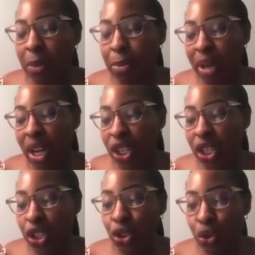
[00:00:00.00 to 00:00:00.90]
been
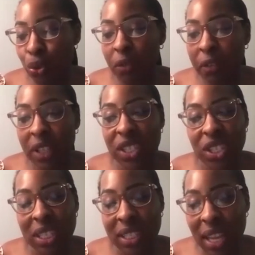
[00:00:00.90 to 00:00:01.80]
punished to the fullest
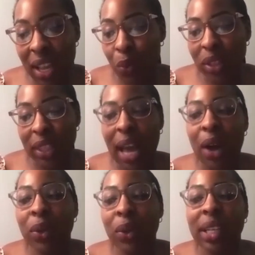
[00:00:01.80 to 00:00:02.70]
extent. What
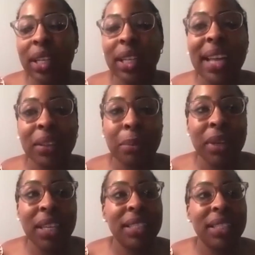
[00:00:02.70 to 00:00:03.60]
that would look like to
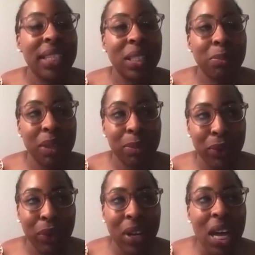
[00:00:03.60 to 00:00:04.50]
me is these
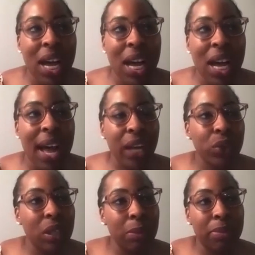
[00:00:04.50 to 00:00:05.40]
people
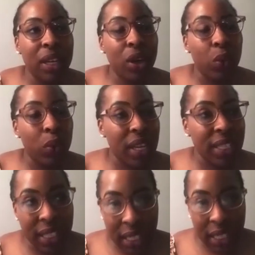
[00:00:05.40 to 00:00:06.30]
actually being
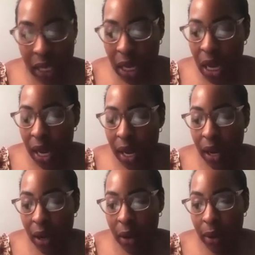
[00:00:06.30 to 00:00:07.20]
arrested
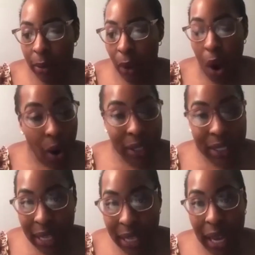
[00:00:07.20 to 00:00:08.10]
on
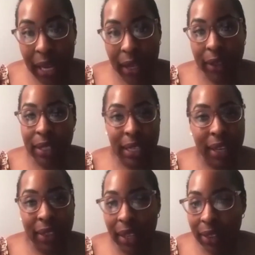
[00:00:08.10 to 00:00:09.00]
site the
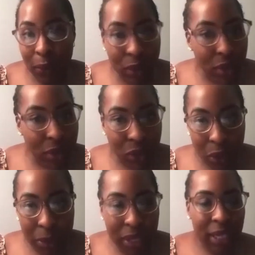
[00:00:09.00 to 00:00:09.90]
day that they were
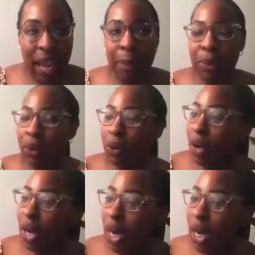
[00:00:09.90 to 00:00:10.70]
storming the Capitol.